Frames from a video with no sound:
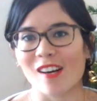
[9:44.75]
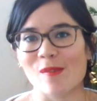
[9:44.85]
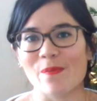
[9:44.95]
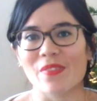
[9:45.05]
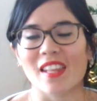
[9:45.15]

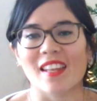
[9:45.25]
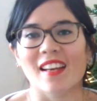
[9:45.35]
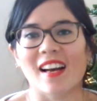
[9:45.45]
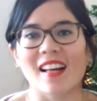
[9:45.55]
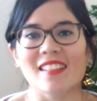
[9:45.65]
Um,
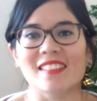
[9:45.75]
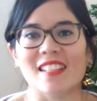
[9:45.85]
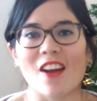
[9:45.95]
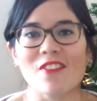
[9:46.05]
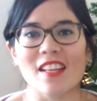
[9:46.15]
and
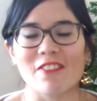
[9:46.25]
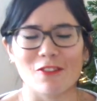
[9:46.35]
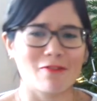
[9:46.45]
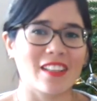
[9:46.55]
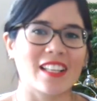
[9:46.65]
only if
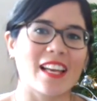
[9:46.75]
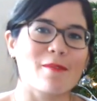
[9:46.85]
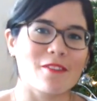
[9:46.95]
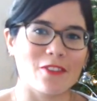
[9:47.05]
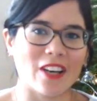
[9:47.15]
you're really
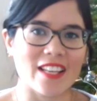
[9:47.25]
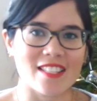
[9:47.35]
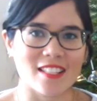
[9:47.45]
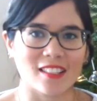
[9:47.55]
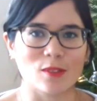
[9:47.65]
aiming for your A
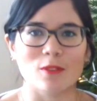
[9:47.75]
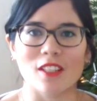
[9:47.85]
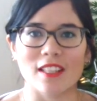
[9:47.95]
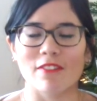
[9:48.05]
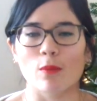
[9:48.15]
stars would
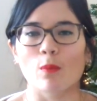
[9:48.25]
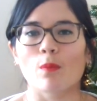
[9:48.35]
I even